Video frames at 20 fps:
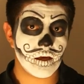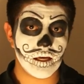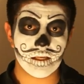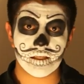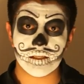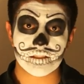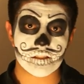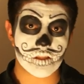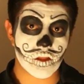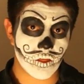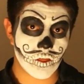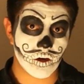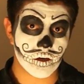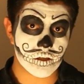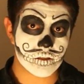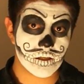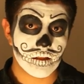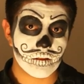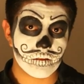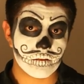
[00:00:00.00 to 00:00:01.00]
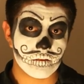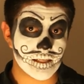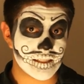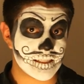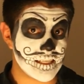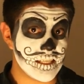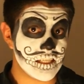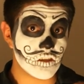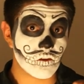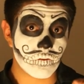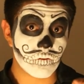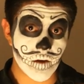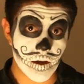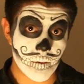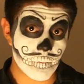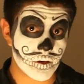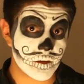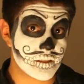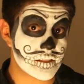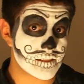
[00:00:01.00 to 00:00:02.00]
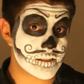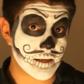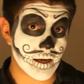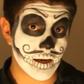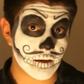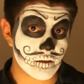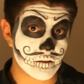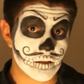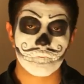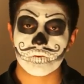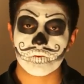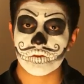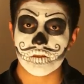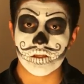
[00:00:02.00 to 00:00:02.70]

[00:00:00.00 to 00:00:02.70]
It is thought that in November the 2nd,